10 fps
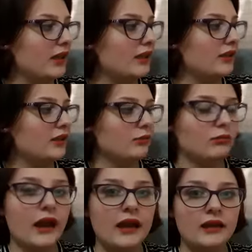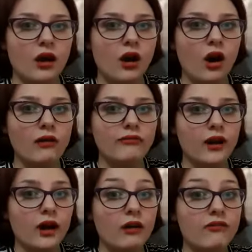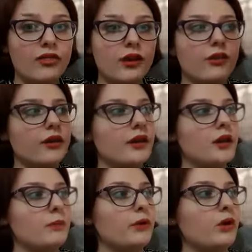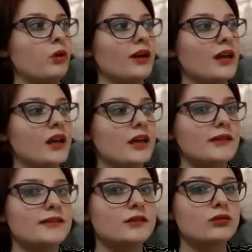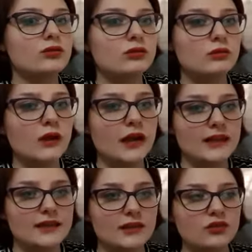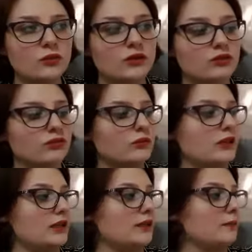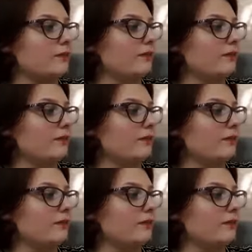He ran off after the hippo, straight into a tree.